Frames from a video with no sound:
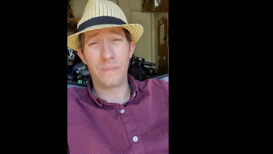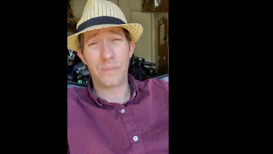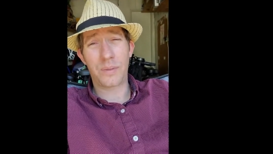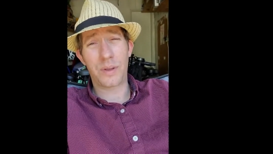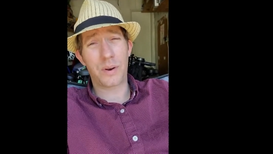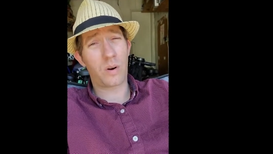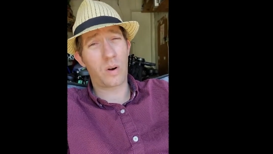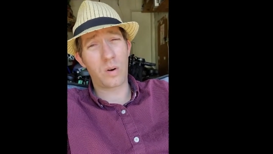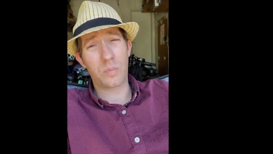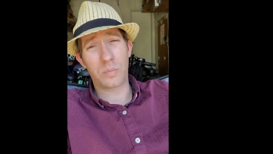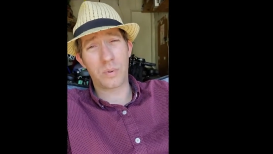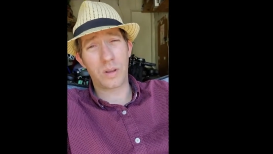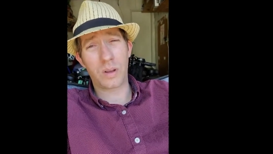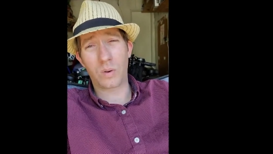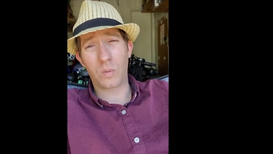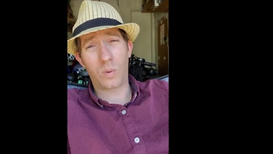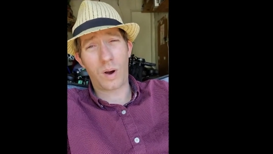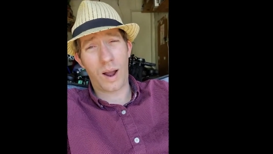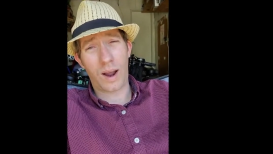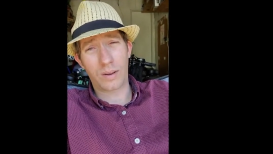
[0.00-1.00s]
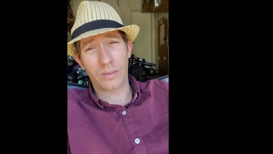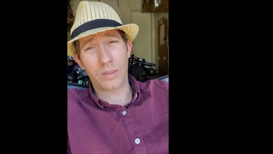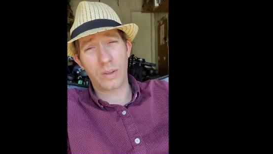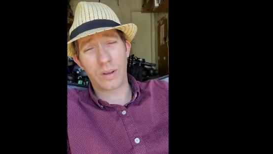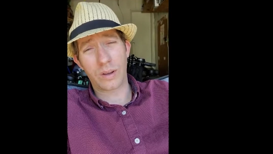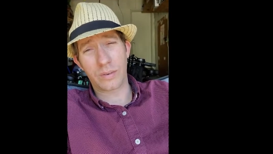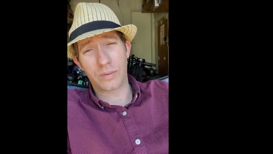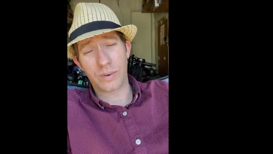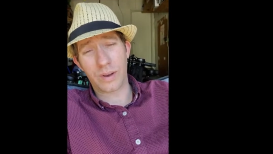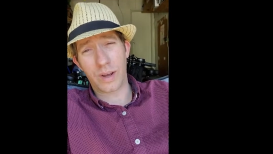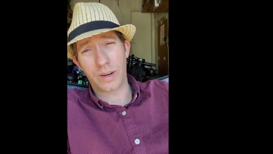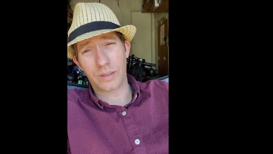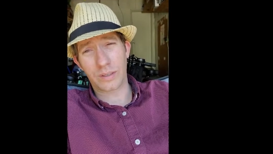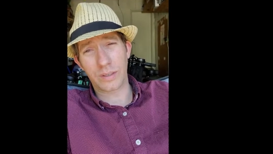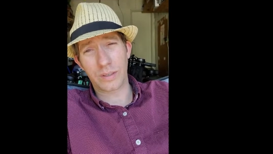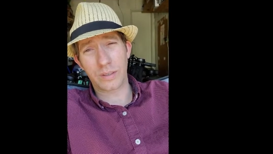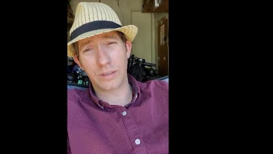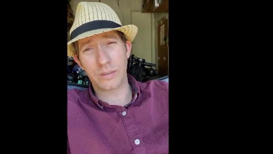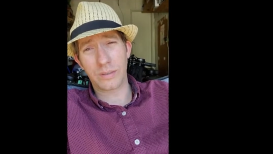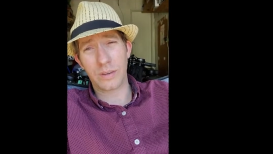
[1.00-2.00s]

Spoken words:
that aren't being widely affected.